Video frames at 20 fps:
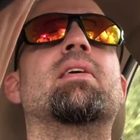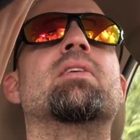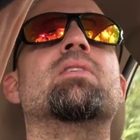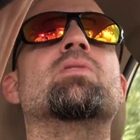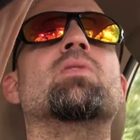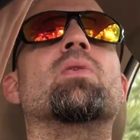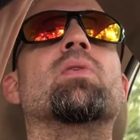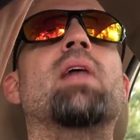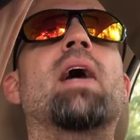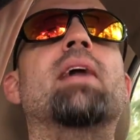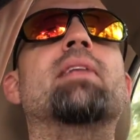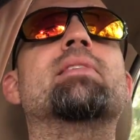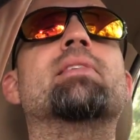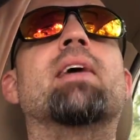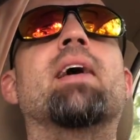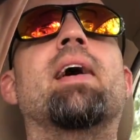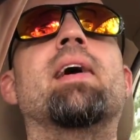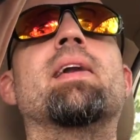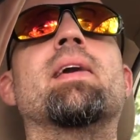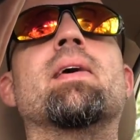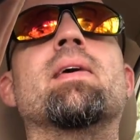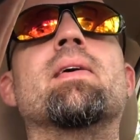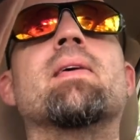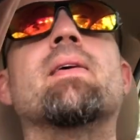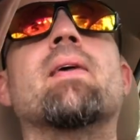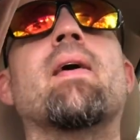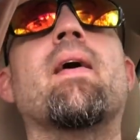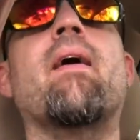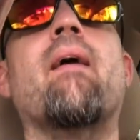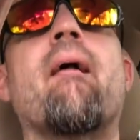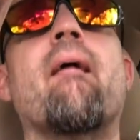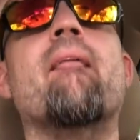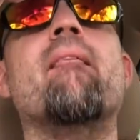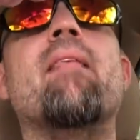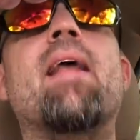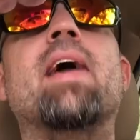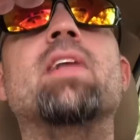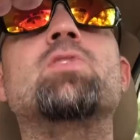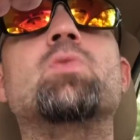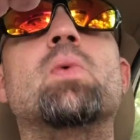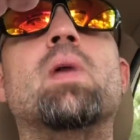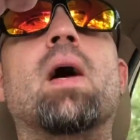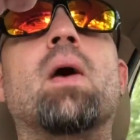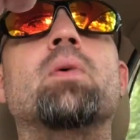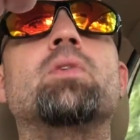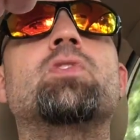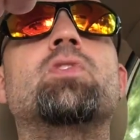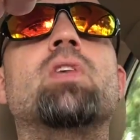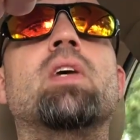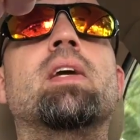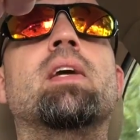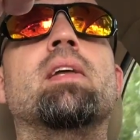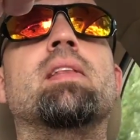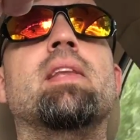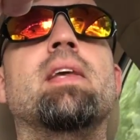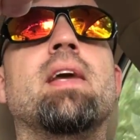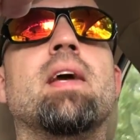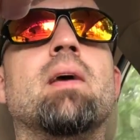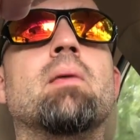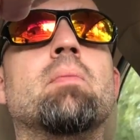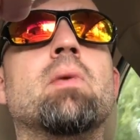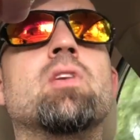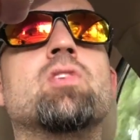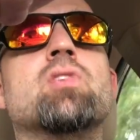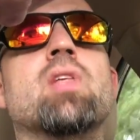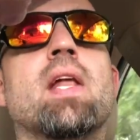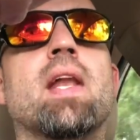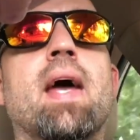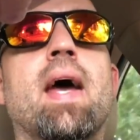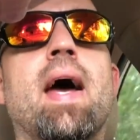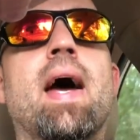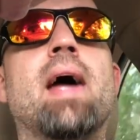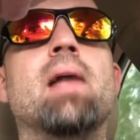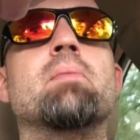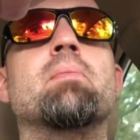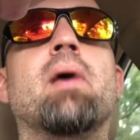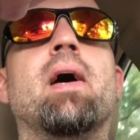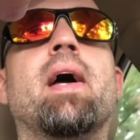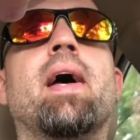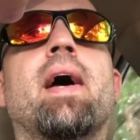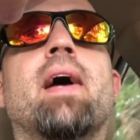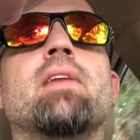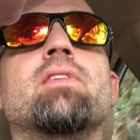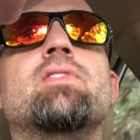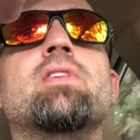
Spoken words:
So that's what I was thinking, the image that I had in my head.